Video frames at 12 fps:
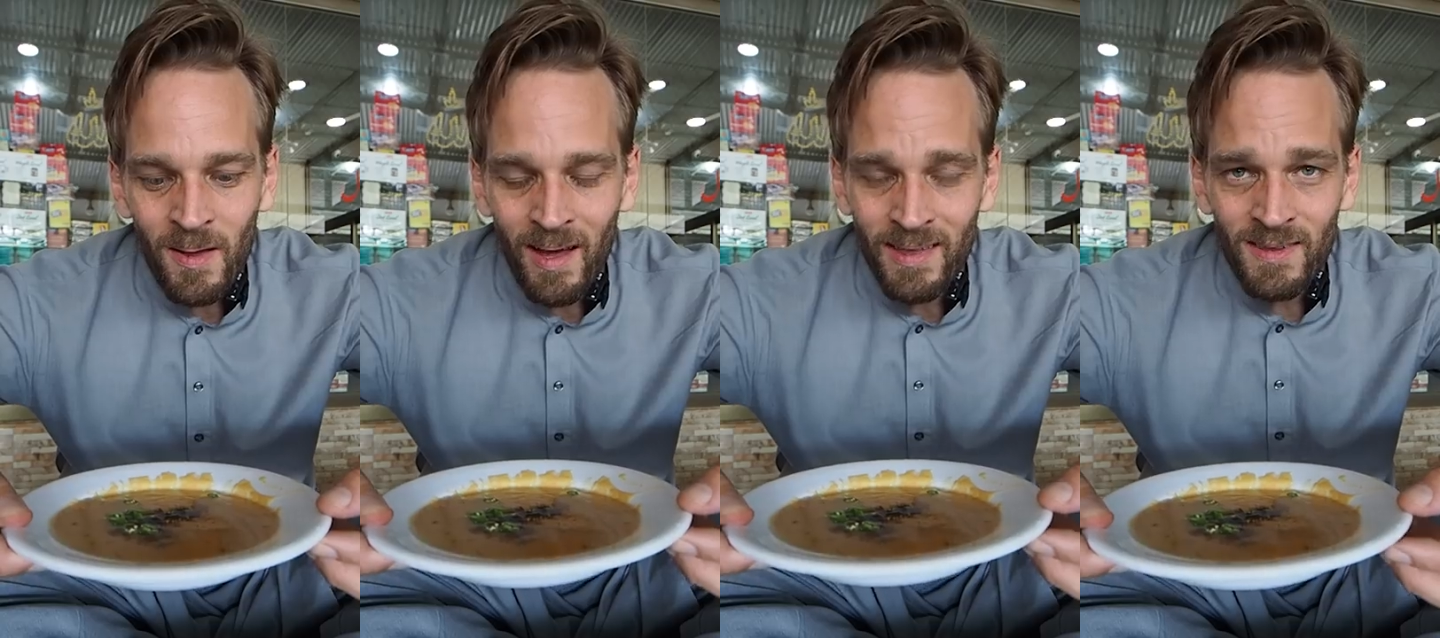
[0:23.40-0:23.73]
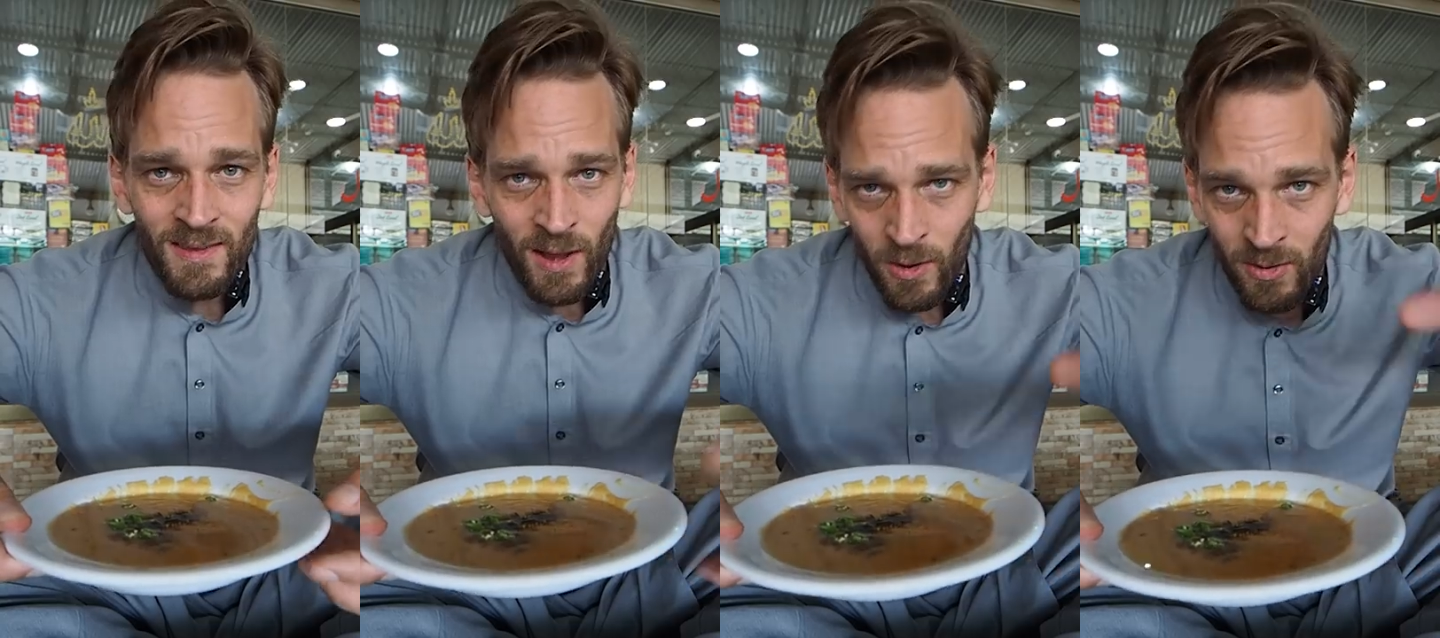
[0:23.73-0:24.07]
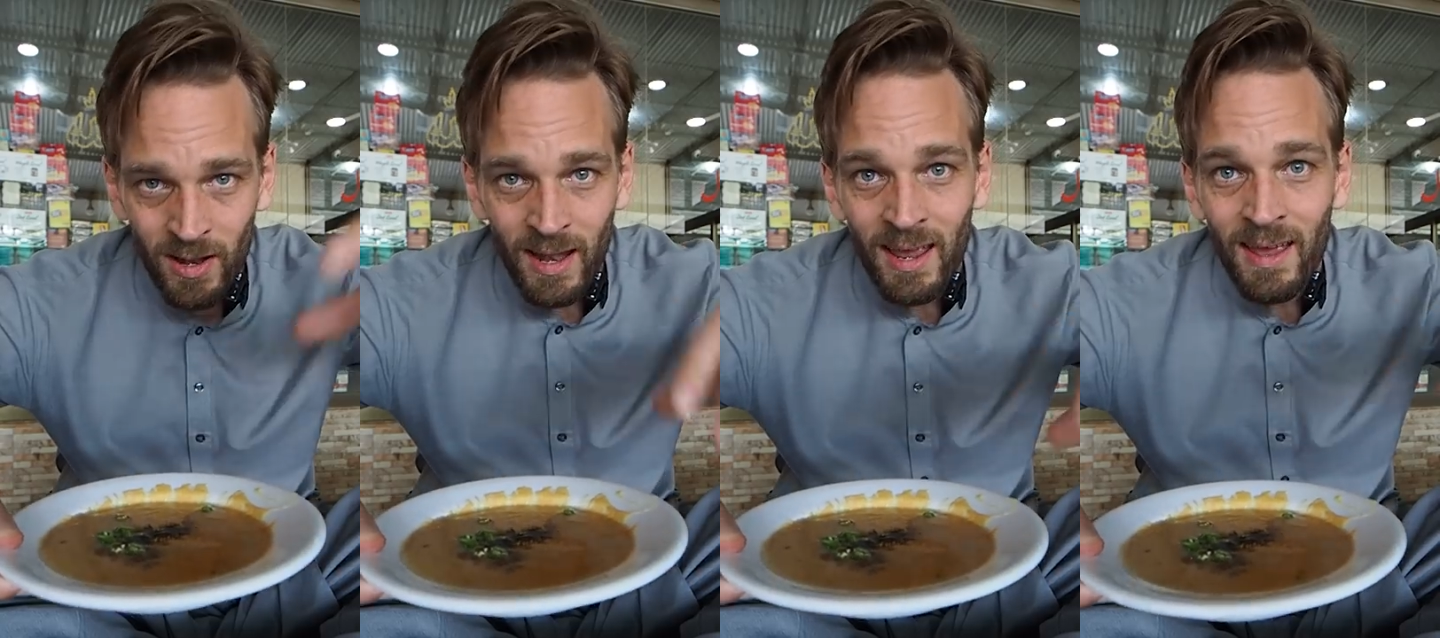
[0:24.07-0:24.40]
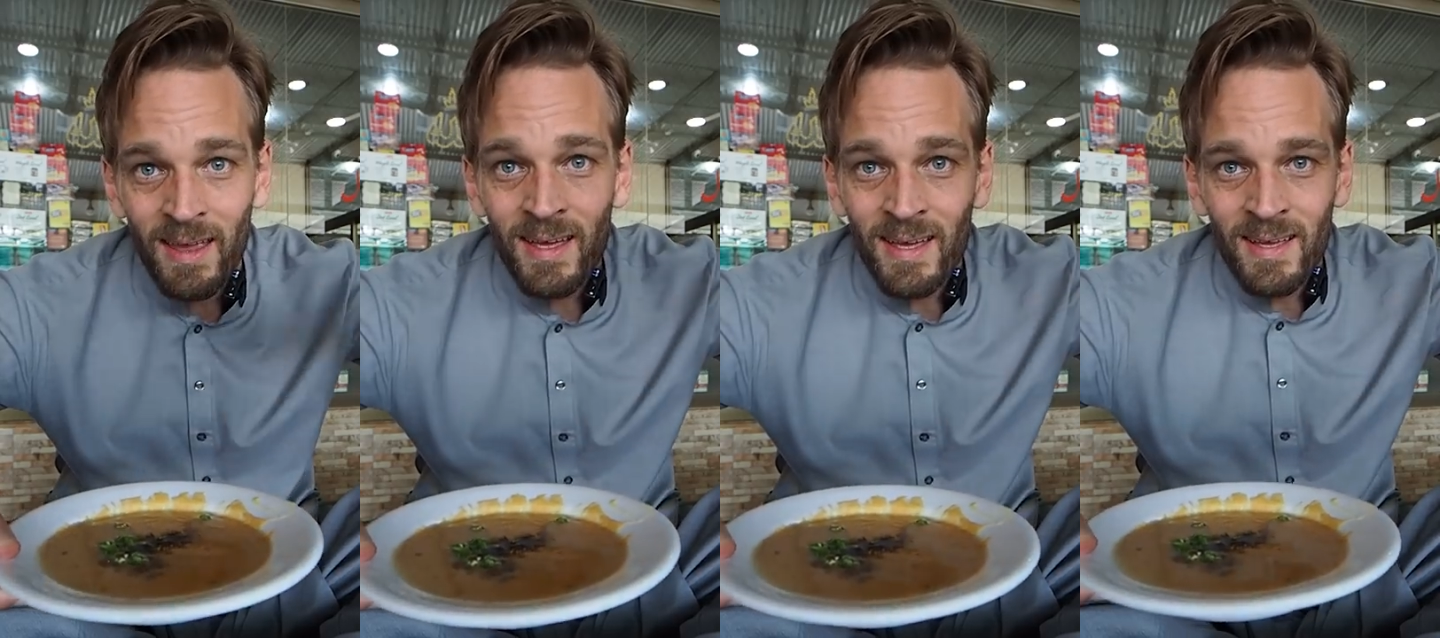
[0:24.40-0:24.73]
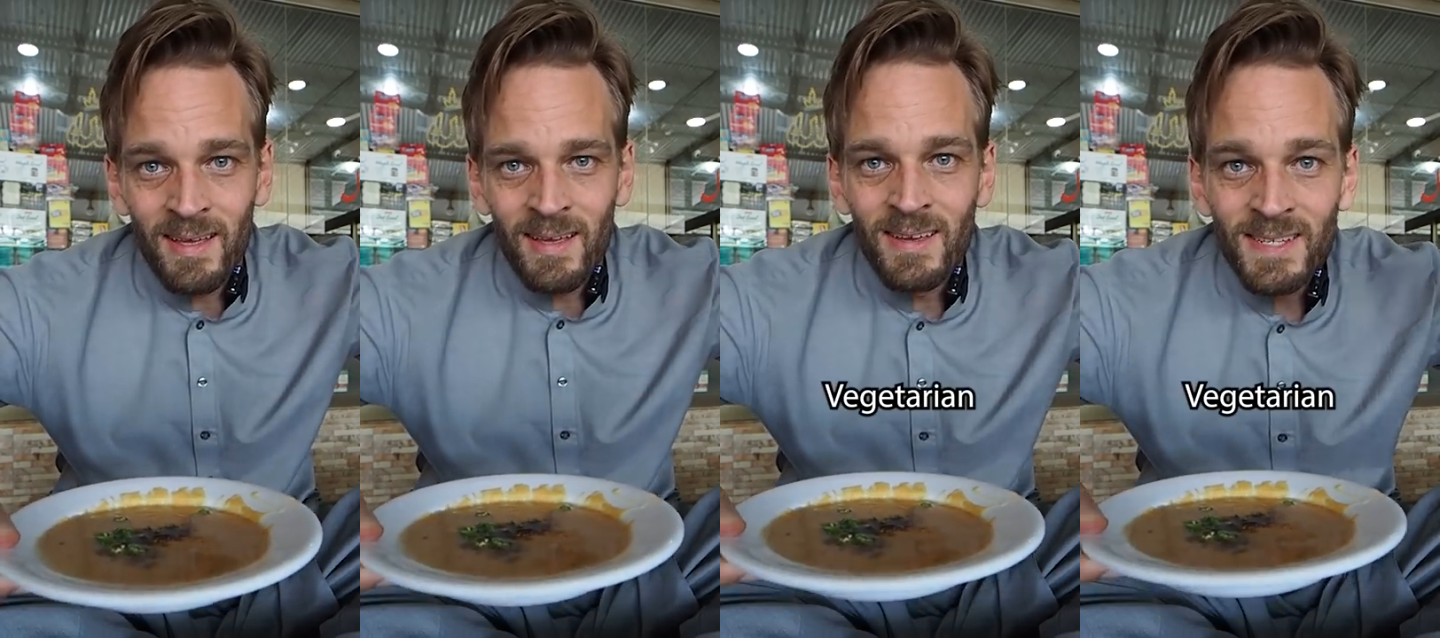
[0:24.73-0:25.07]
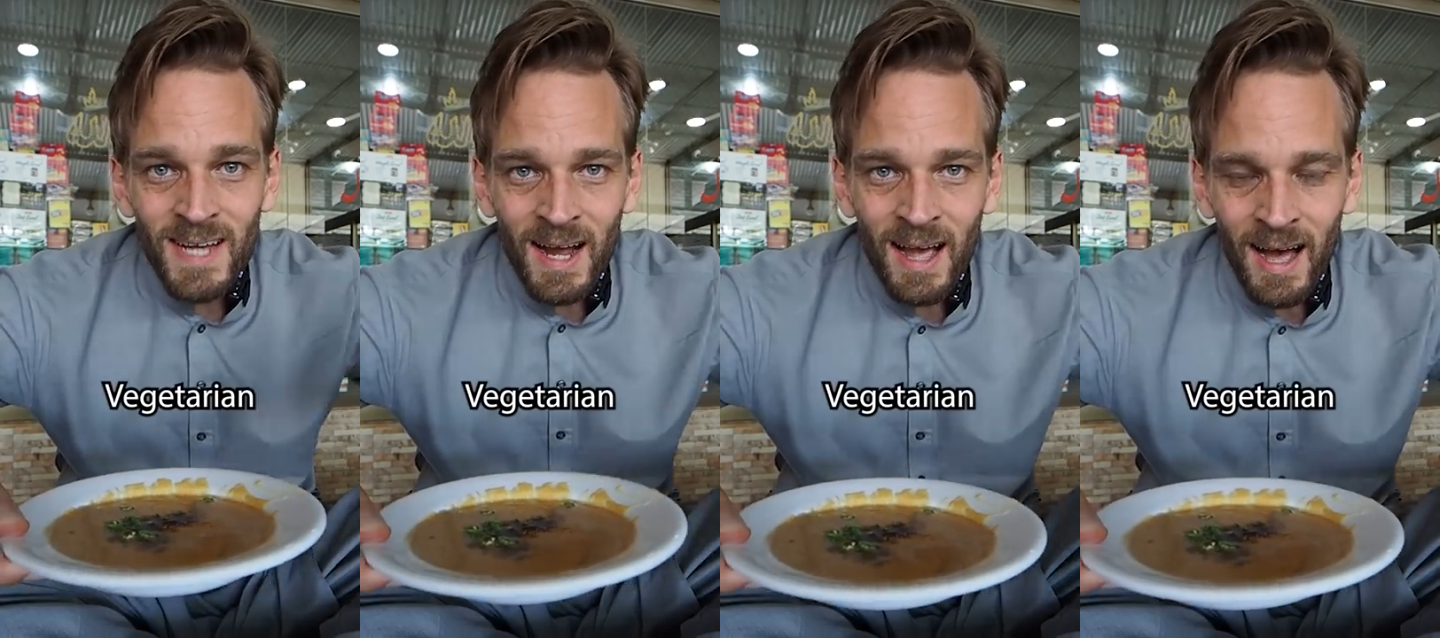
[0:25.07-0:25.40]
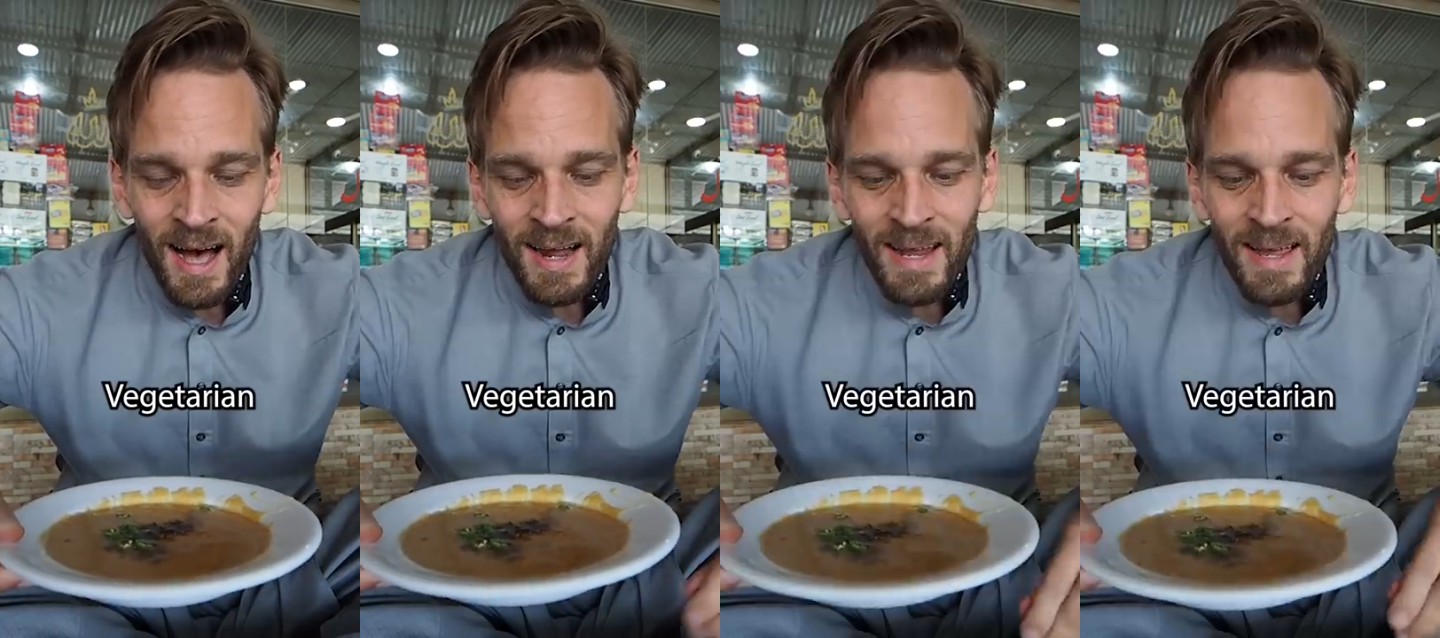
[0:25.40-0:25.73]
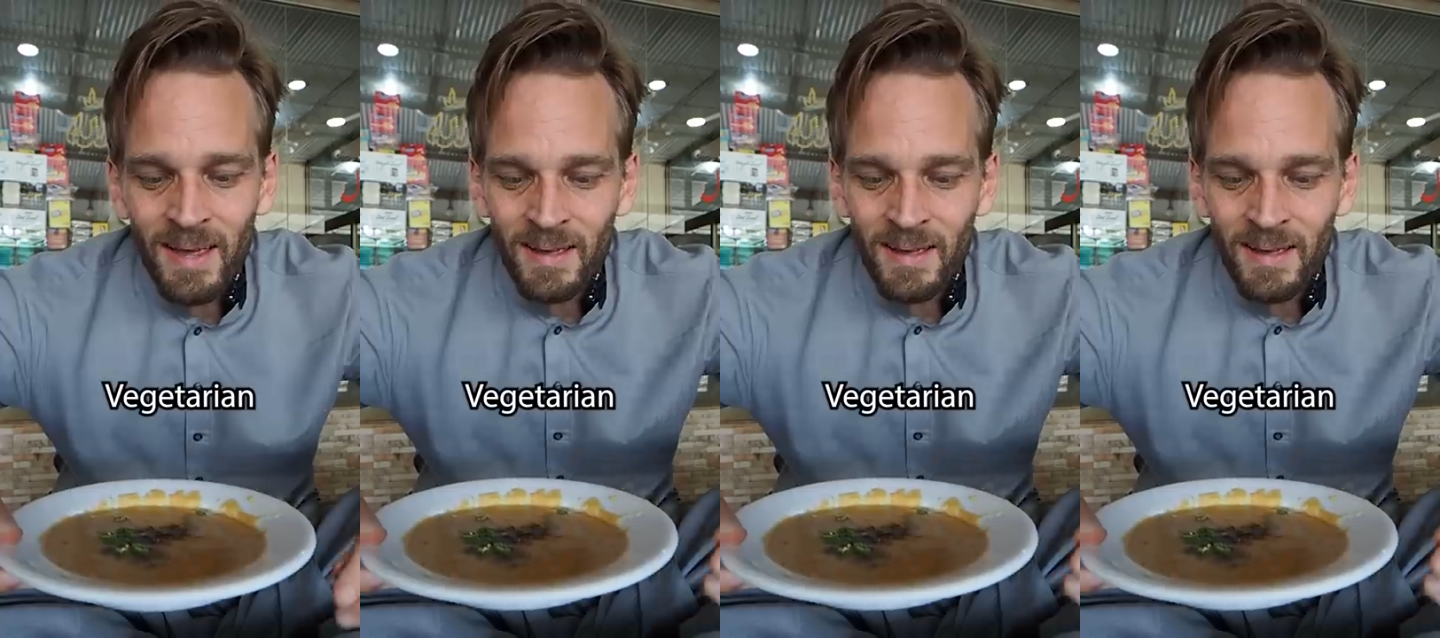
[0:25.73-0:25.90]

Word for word: It's totally Shakahari.